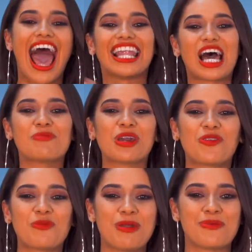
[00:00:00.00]
Hello,
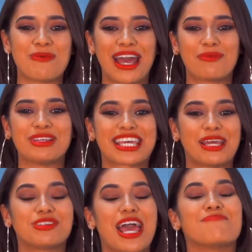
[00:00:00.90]
beautiful people. My name is
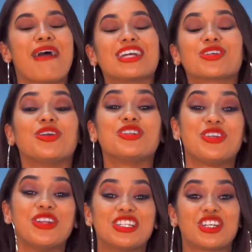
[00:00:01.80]
Kim Jayde. Make sure you
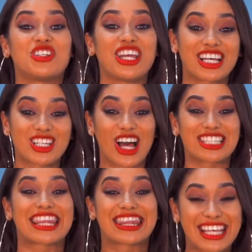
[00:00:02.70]
tune into Sheeca's
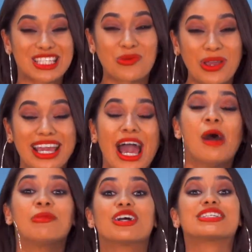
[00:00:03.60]
Closet this week
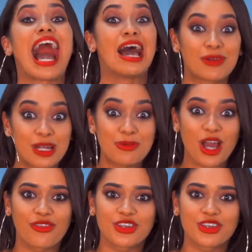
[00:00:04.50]
because I'm going to be on